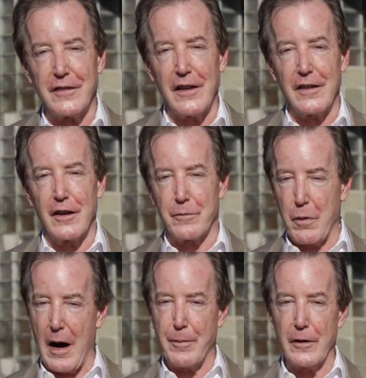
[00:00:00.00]
in seeing this
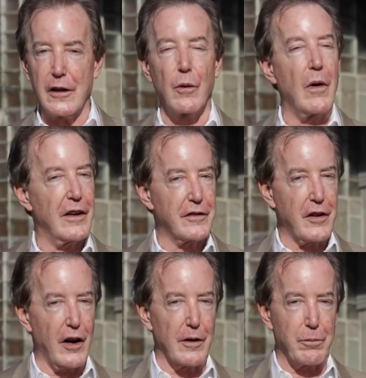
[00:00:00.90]
property, you want to
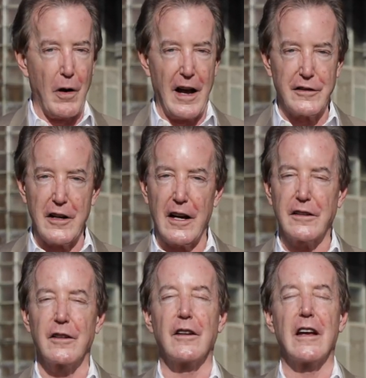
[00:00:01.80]
start a project
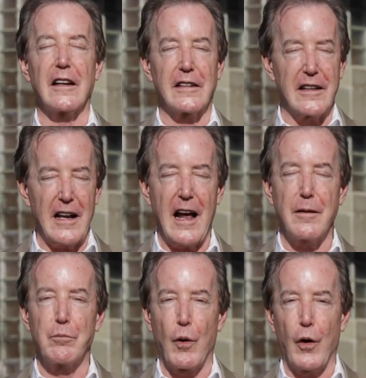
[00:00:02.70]
and get
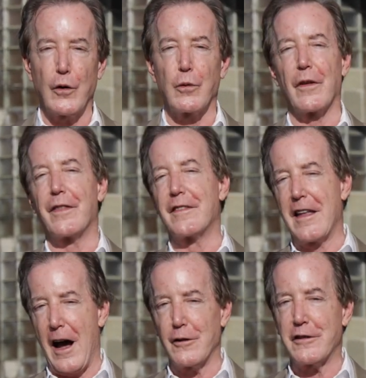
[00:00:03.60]
on board with
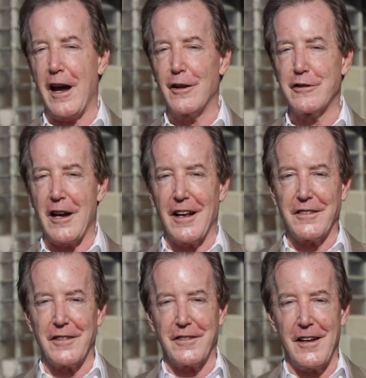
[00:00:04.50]
downtown
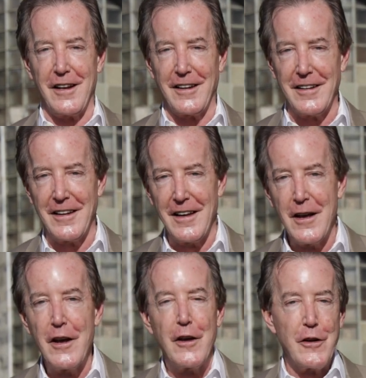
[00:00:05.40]
Johnson City,
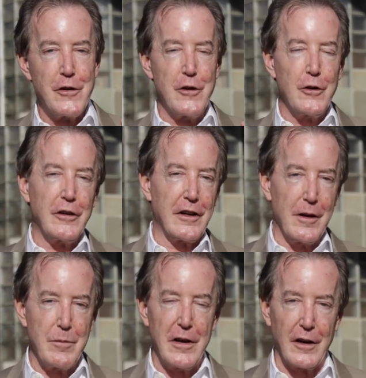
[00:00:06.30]
you can
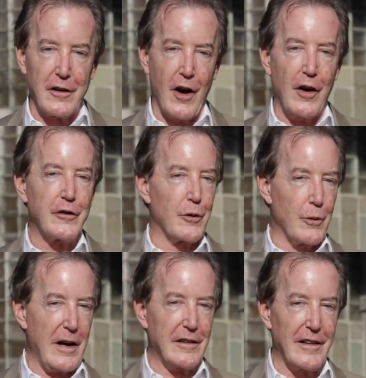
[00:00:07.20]
give me a call
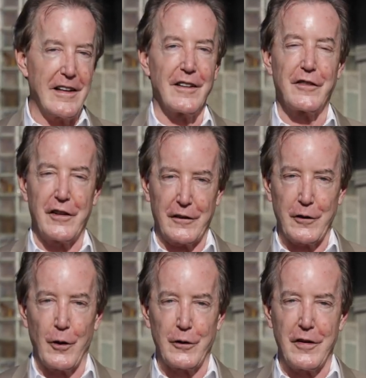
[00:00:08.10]
directly at
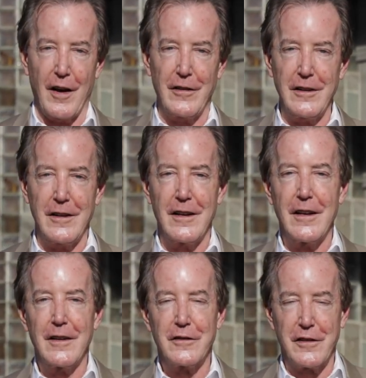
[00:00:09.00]
607
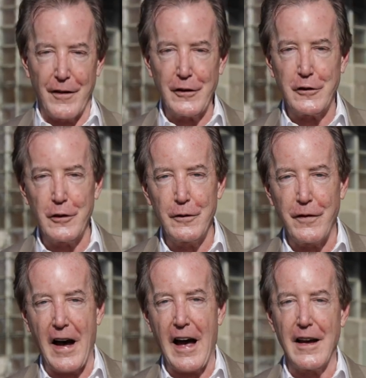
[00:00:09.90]

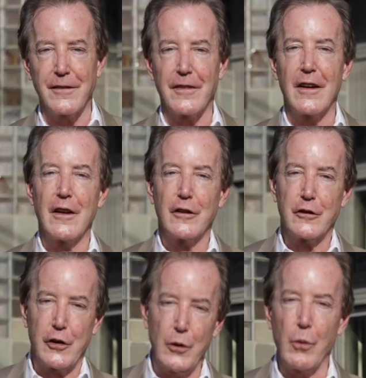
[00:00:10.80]
725
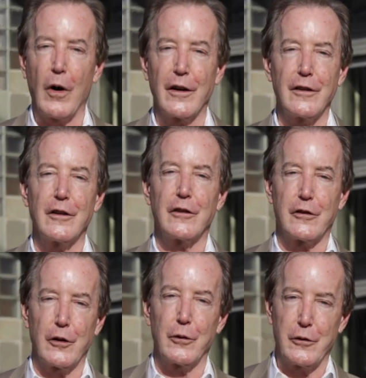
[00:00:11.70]

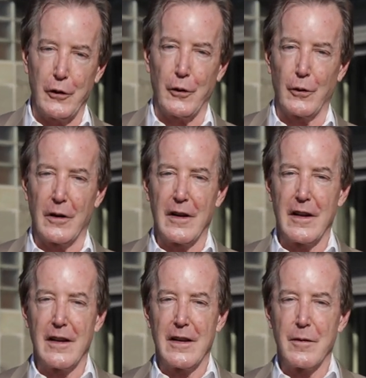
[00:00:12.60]
2122
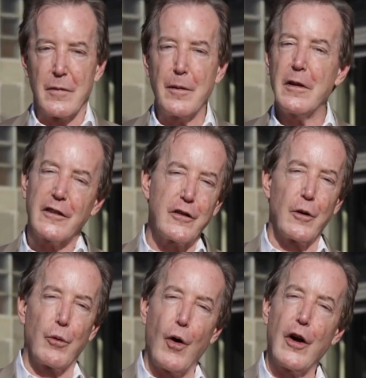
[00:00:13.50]
Maybe it's the
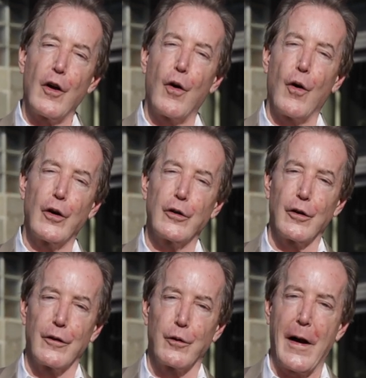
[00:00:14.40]
Royal Order of